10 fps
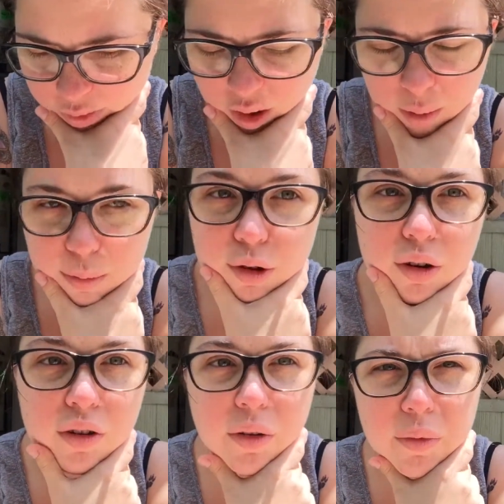I'm
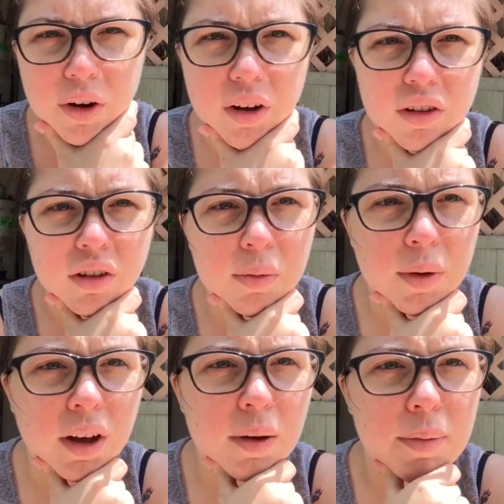sure someone else will
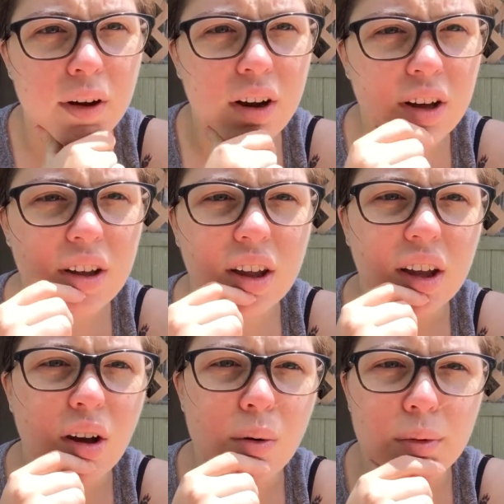pick up on it like
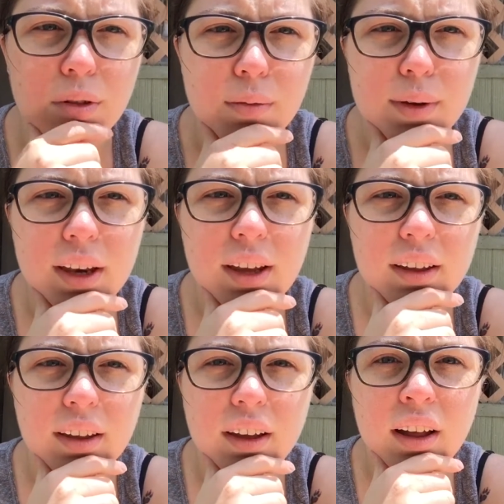almost
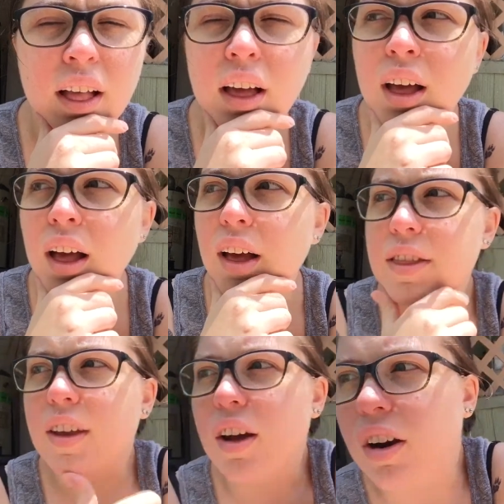immediately. I
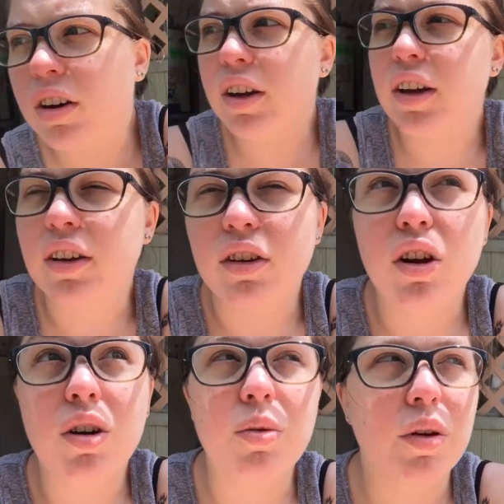think I already
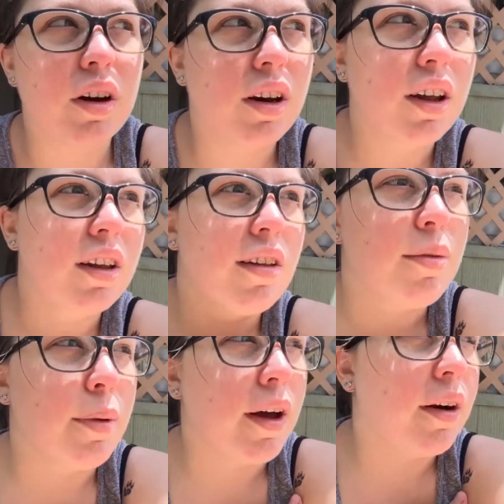know what it is,
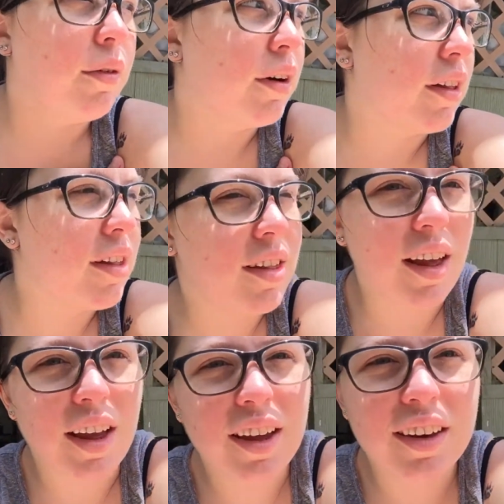but I don't want to
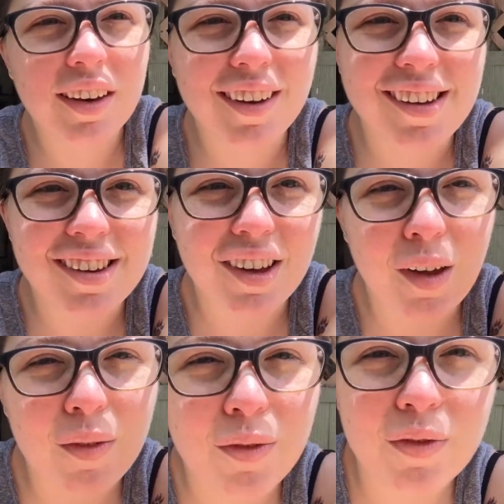say it until I
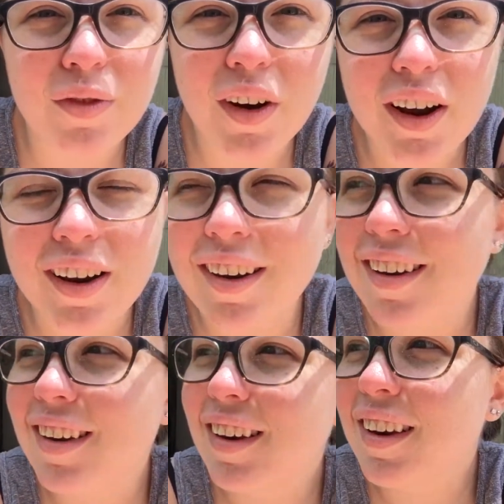freaking
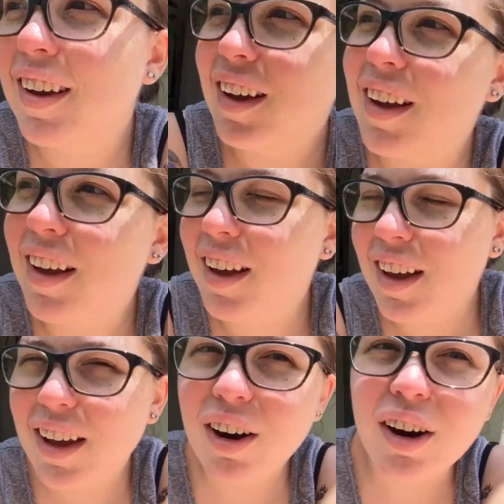
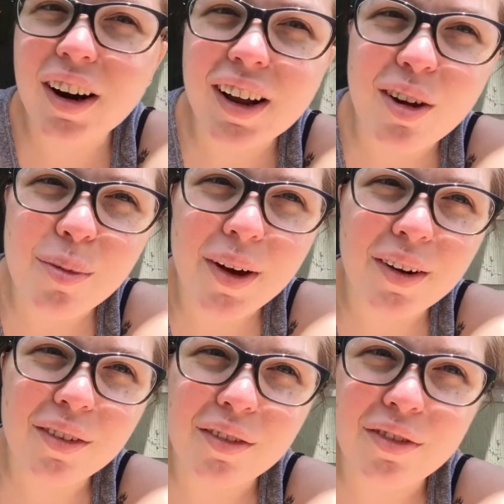hear it come out
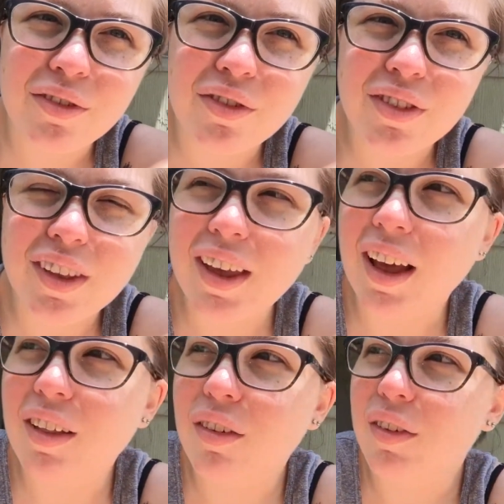of
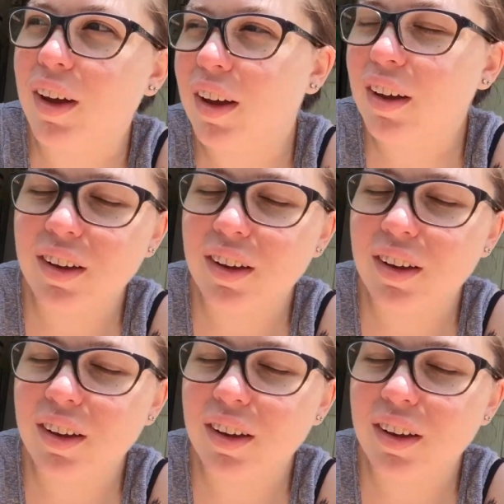Galavant.